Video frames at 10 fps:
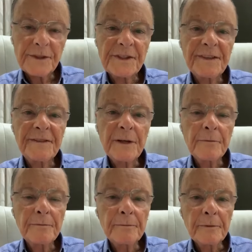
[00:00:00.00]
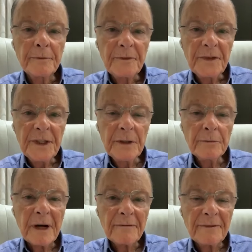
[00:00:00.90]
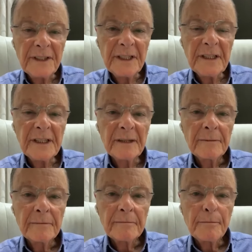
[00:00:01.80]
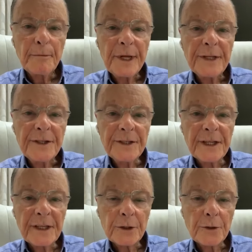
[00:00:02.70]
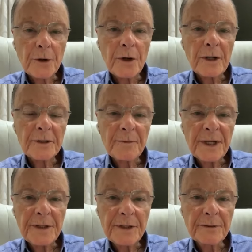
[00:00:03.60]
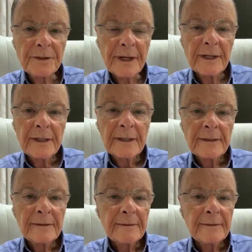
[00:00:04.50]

You have a son, a daughter who is lost in addiction, in